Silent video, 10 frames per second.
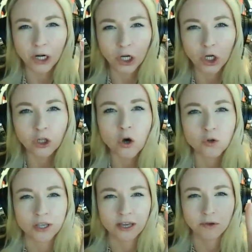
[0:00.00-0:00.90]
pretty
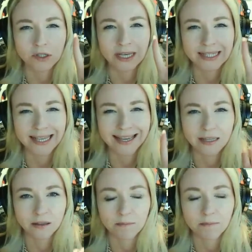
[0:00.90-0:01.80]
close. I think it was like
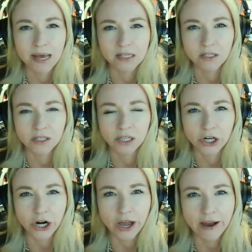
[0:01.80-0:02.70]
second best
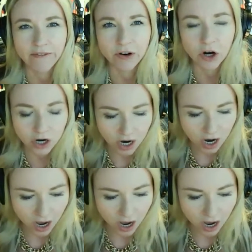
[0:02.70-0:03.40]
year ever.